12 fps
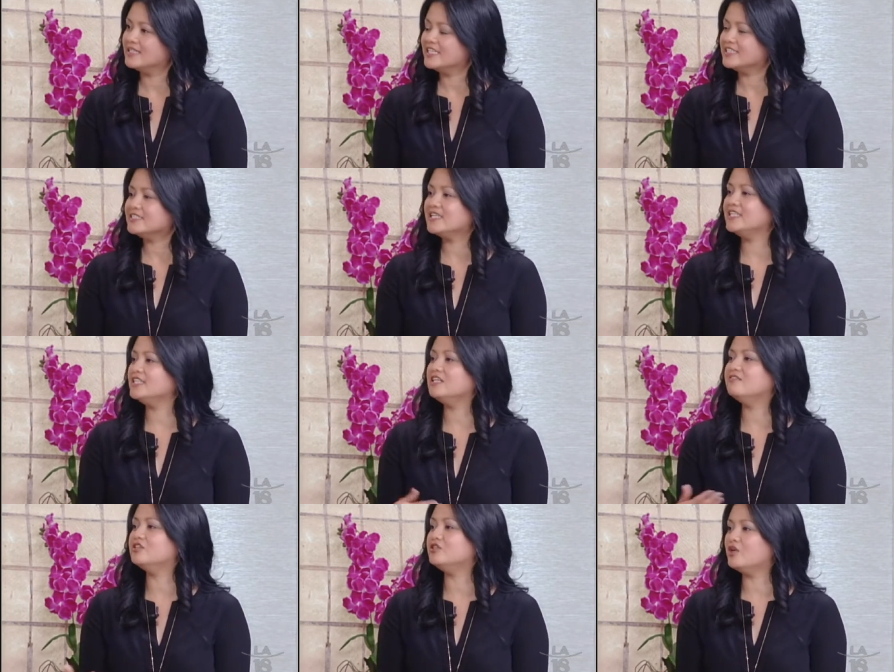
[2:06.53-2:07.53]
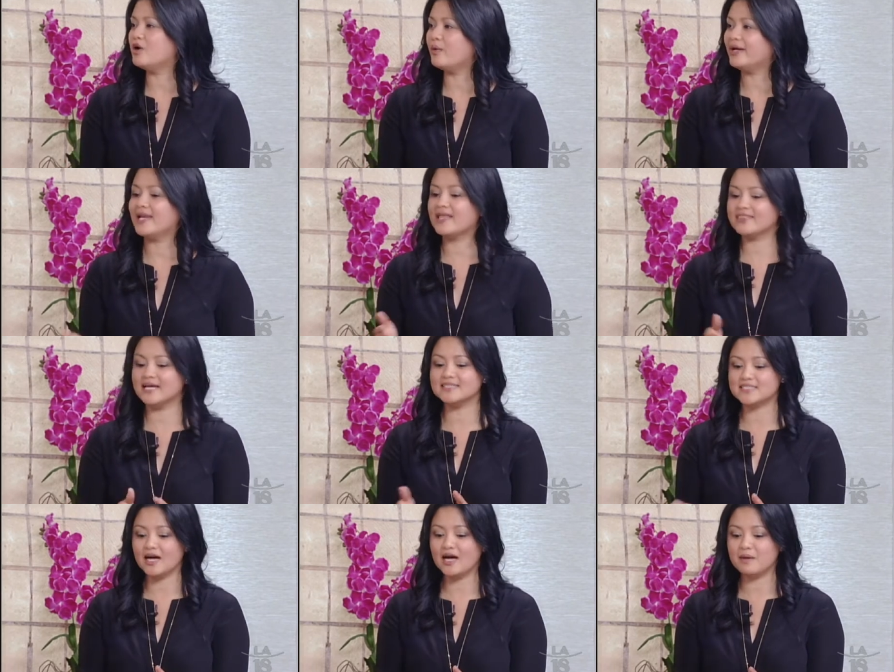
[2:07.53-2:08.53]
Yeah. They didn't even know. And at that
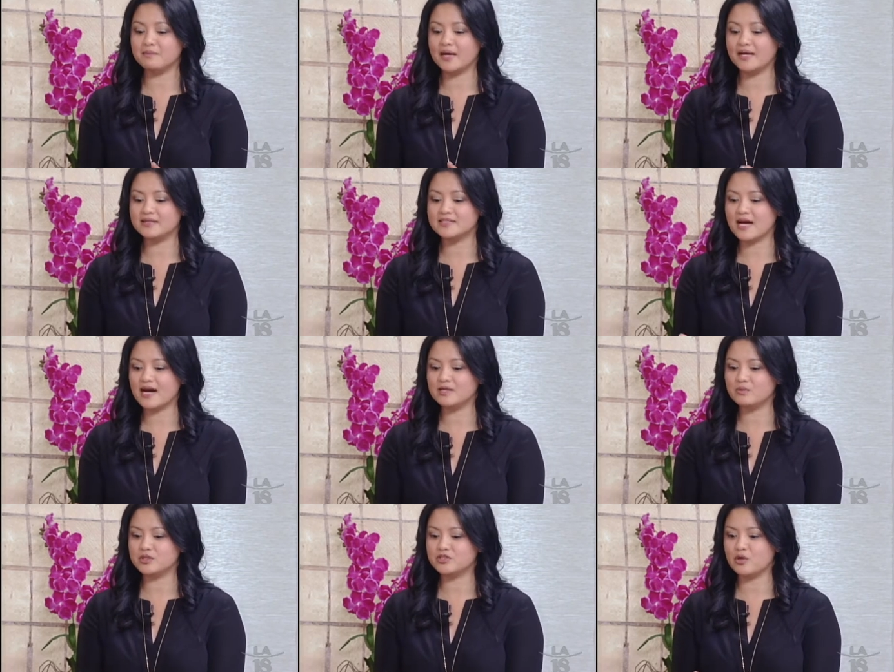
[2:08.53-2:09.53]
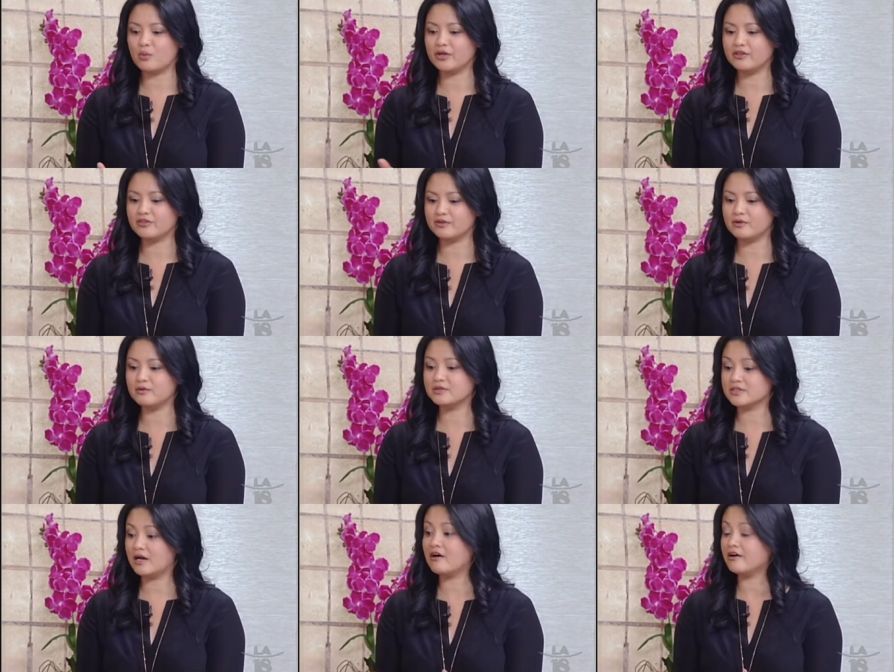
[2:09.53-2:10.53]
time, my dad was going through
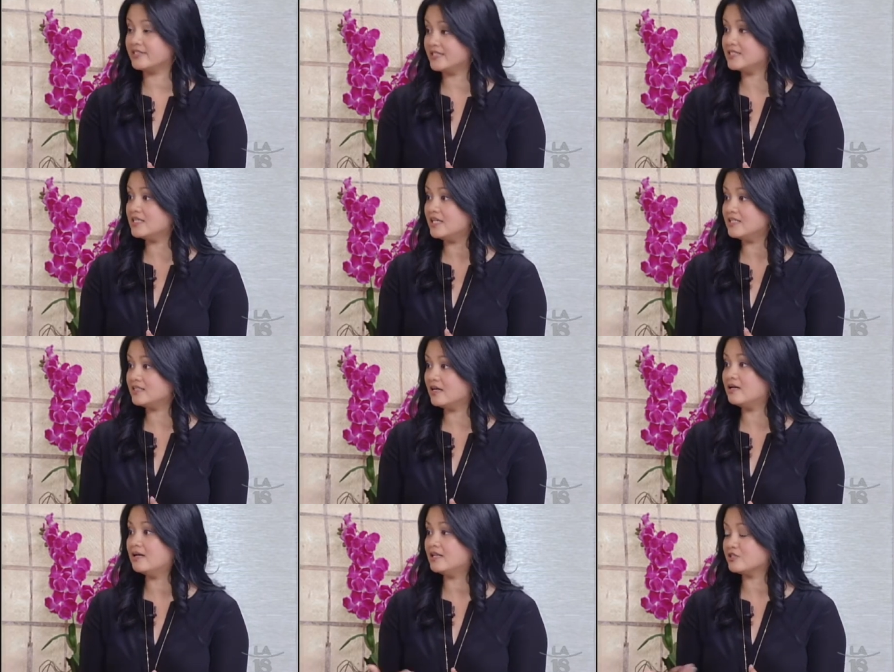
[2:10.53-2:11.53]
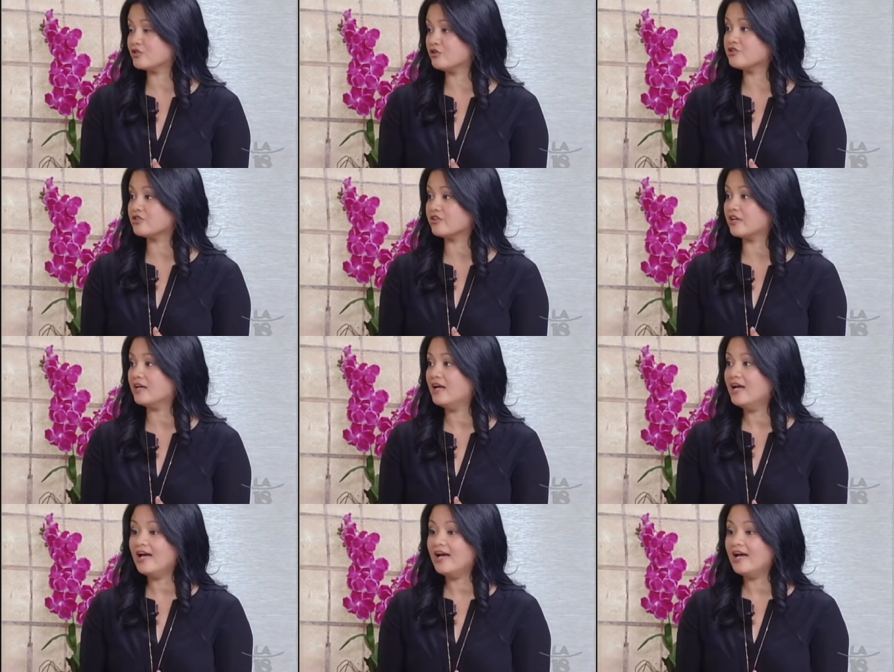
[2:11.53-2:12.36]
heart disease, uh, a surgery.